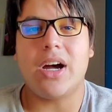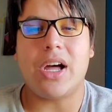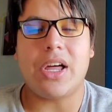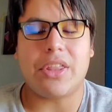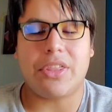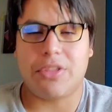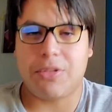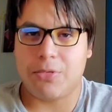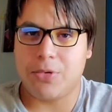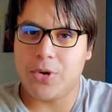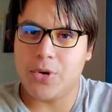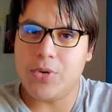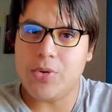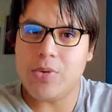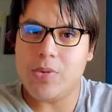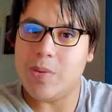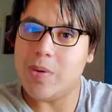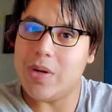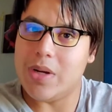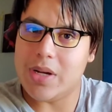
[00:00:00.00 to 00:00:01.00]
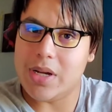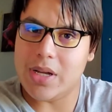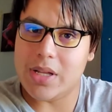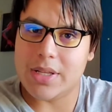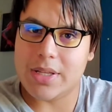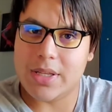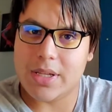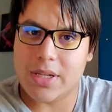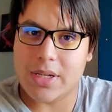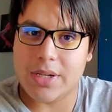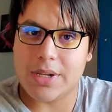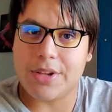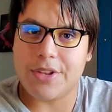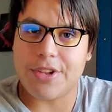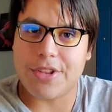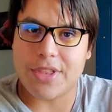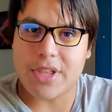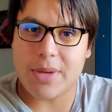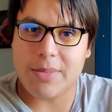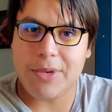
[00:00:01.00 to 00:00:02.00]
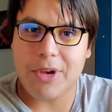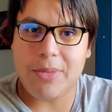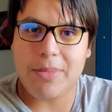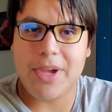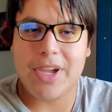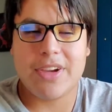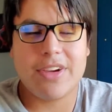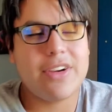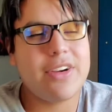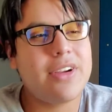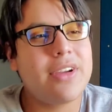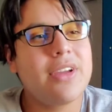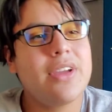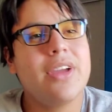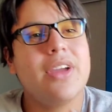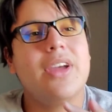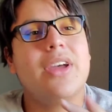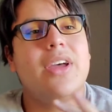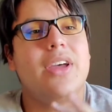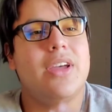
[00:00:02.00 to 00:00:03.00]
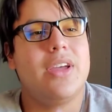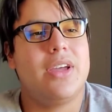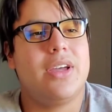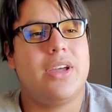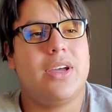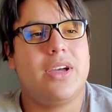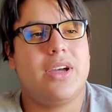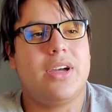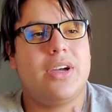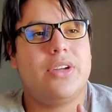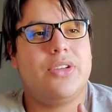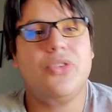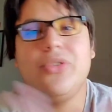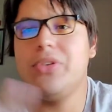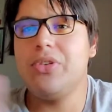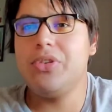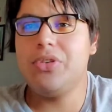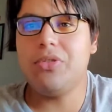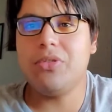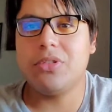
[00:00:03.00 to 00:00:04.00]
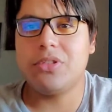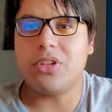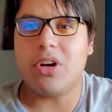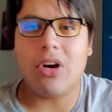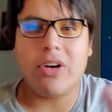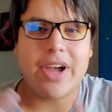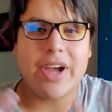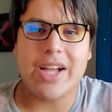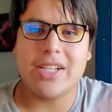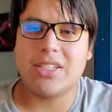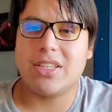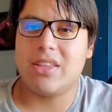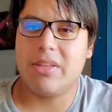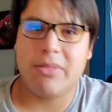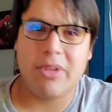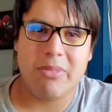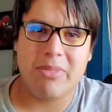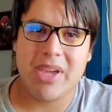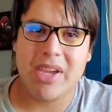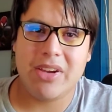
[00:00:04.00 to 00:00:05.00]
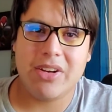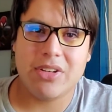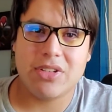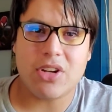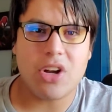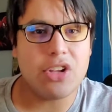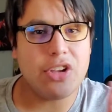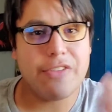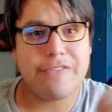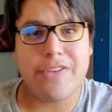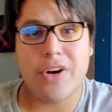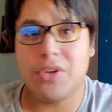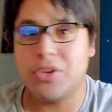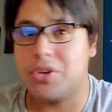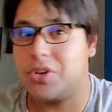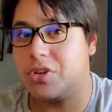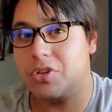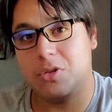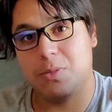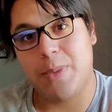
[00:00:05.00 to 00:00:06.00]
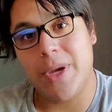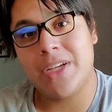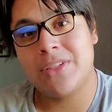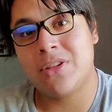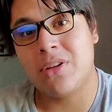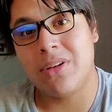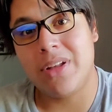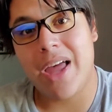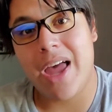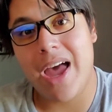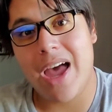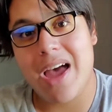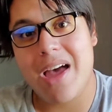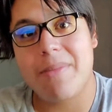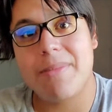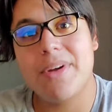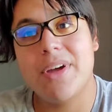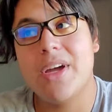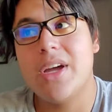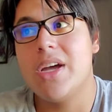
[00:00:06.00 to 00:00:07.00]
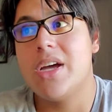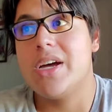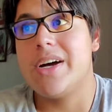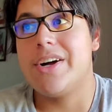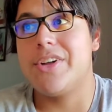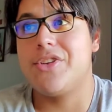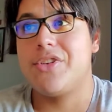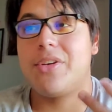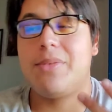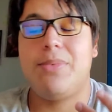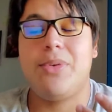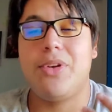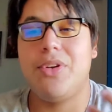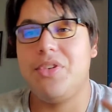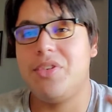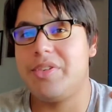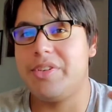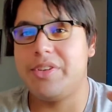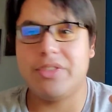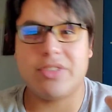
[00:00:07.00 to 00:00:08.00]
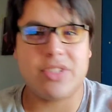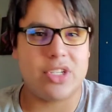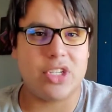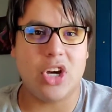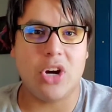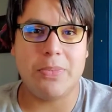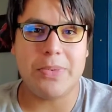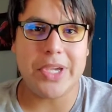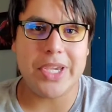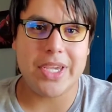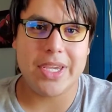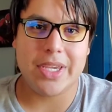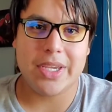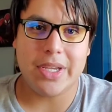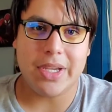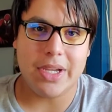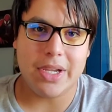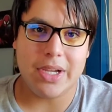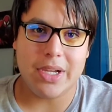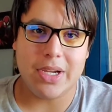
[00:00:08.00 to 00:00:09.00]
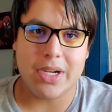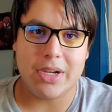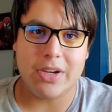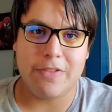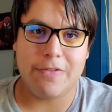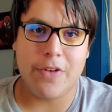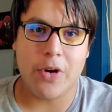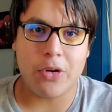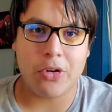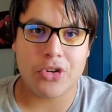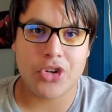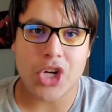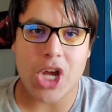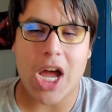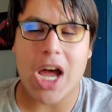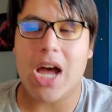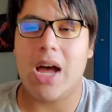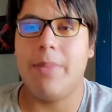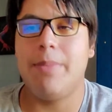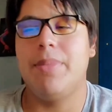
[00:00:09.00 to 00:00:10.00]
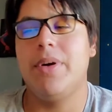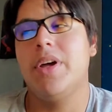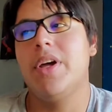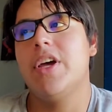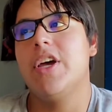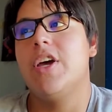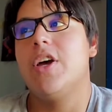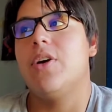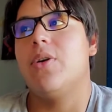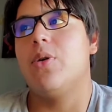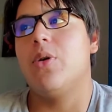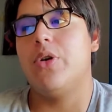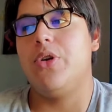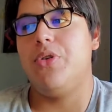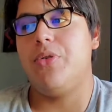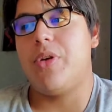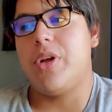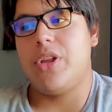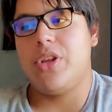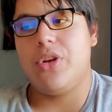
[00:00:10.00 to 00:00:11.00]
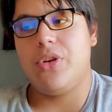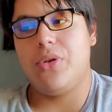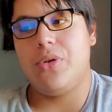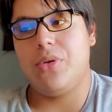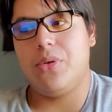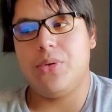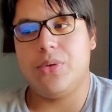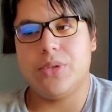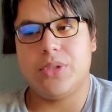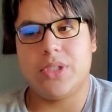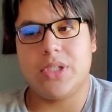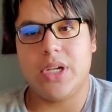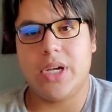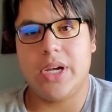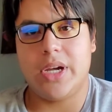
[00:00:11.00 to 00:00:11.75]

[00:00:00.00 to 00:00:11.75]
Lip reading: through the thumbnail maker. You can use all kinds of thumbnail makers. On your phone, you can use Pixel Lab. On your computer, you can use Adobe Photoshop, or you can use